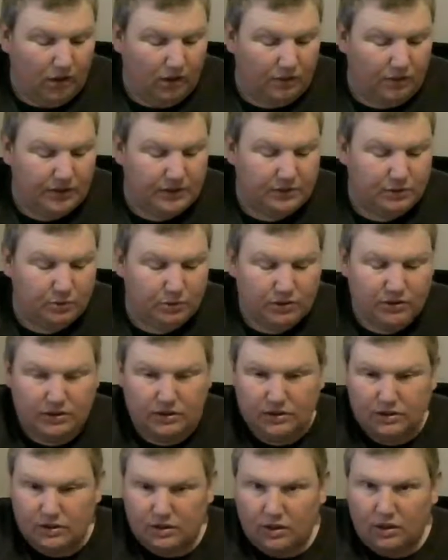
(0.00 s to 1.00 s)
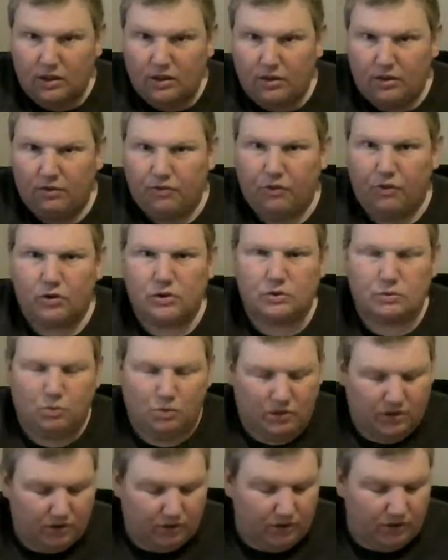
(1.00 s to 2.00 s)
This was the first
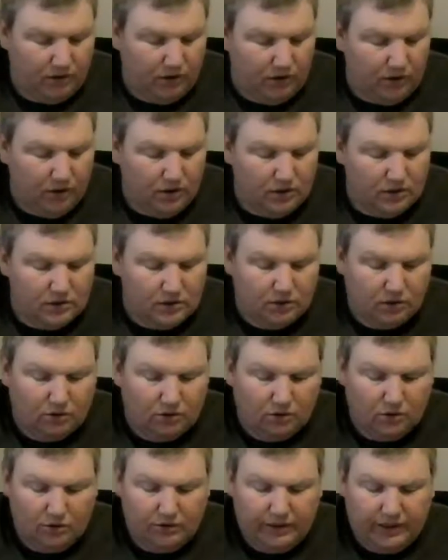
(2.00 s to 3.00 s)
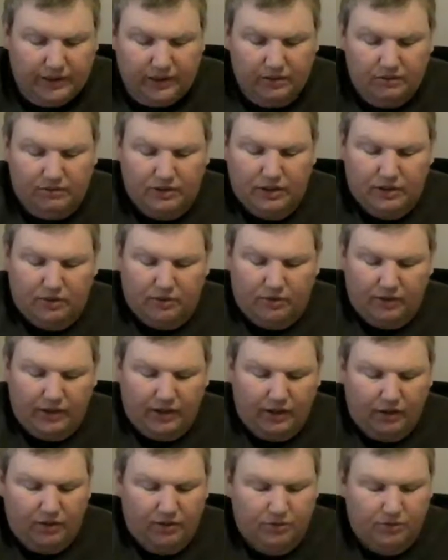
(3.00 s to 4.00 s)
one. Stone Cold getting the victory
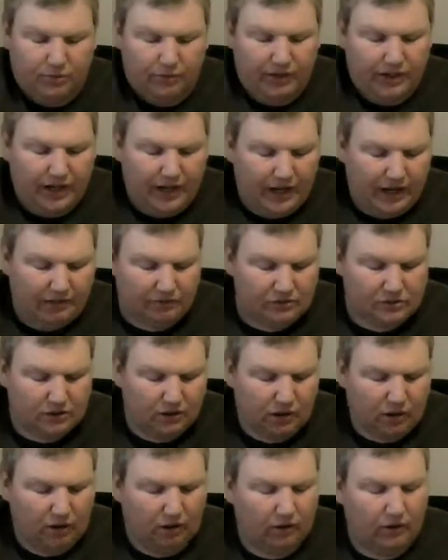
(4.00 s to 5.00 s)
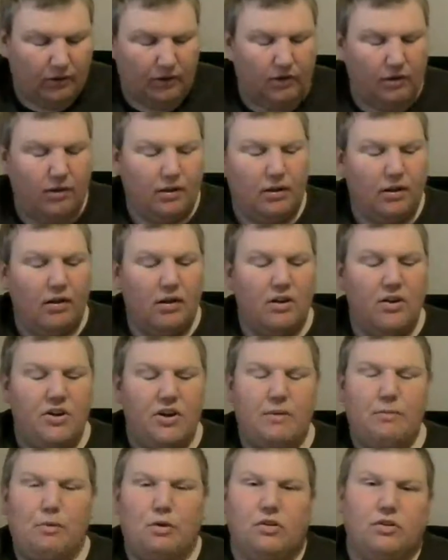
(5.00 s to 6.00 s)
there in 3.5 star.
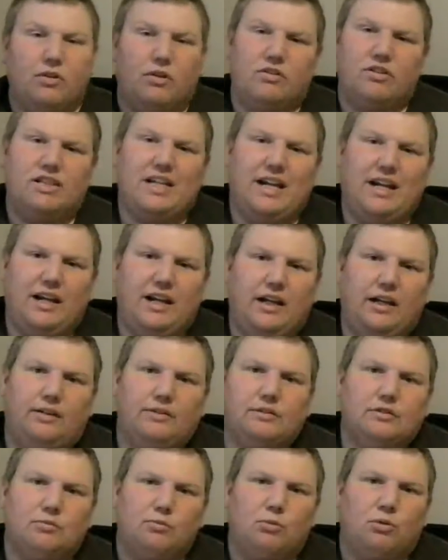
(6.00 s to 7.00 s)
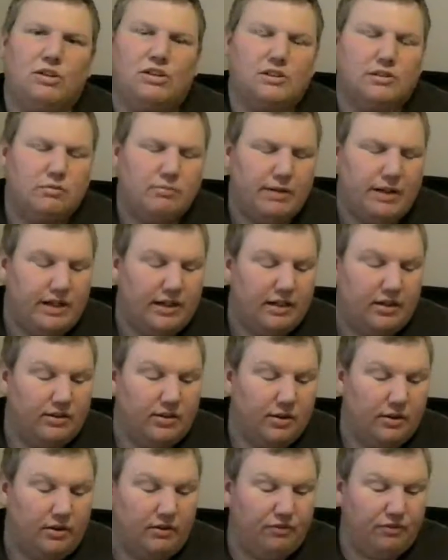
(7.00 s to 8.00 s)
Number 13 comes from WrestleMania
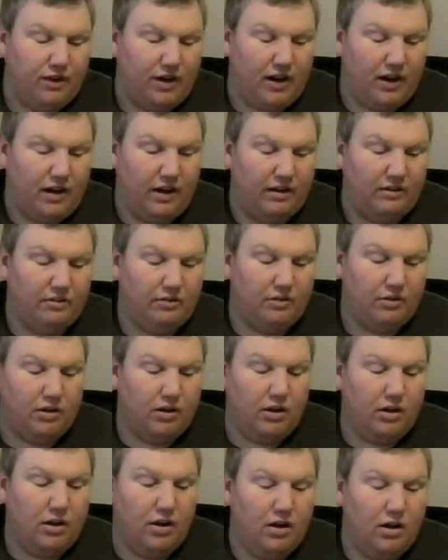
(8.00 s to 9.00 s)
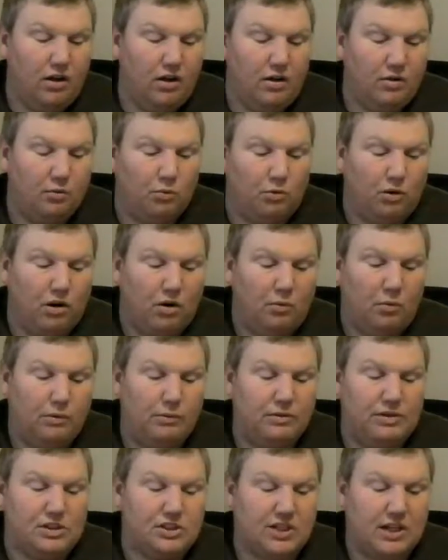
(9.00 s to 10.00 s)
35, Raw
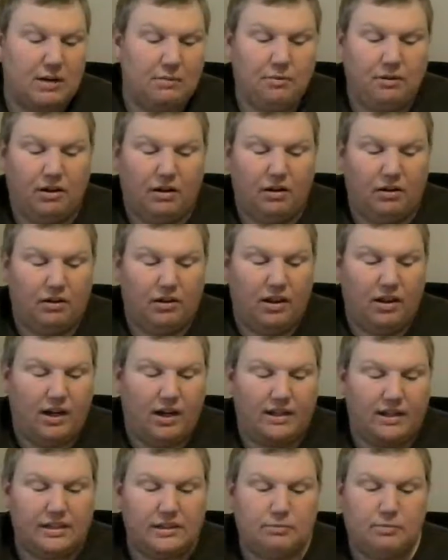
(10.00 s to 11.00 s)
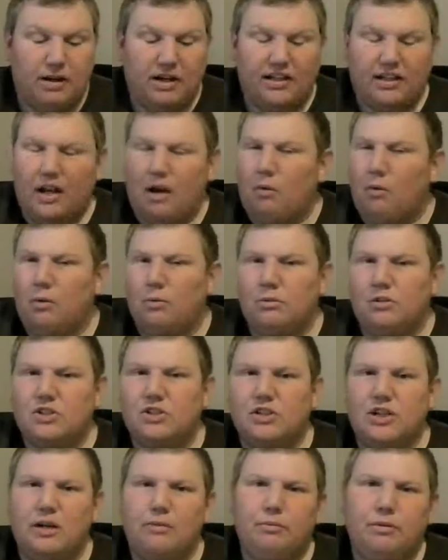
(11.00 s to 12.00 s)
Women's Champion on the line, SmackDown Women's
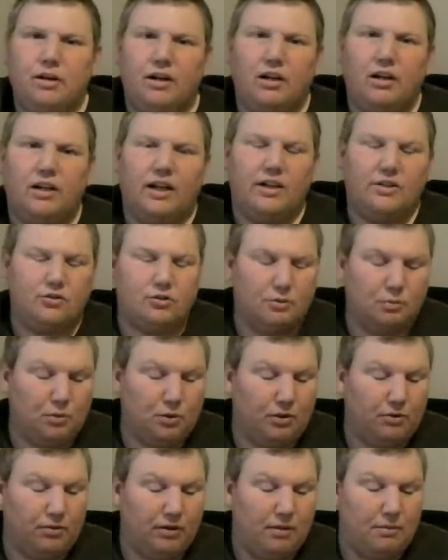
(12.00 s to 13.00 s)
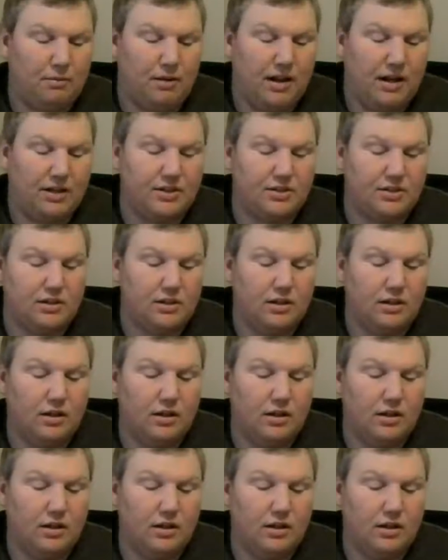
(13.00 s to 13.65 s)
Champion on the line, triple threat match.